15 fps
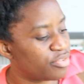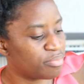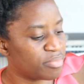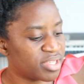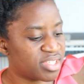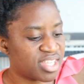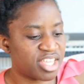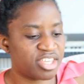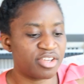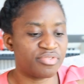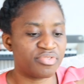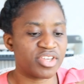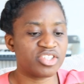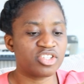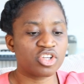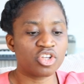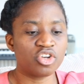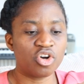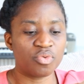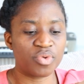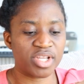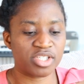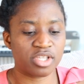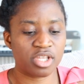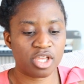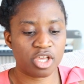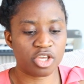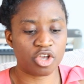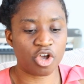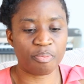you missed any of this, you can always
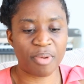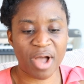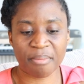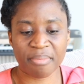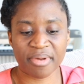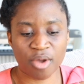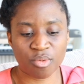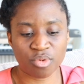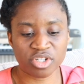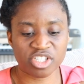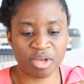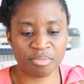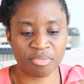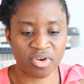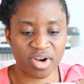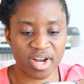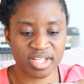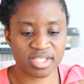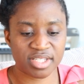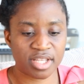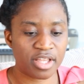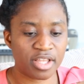go back, but I will summarize.